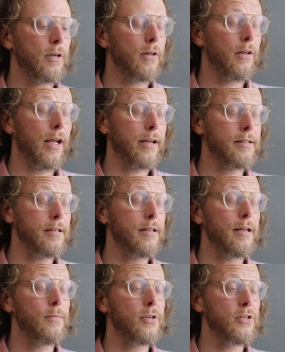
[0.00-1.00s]
collecting
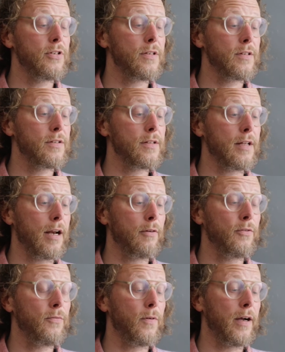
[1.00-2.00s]
images that I
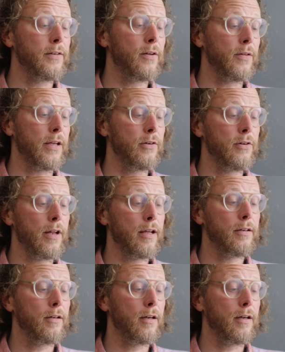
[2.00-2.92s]
would find on the internet.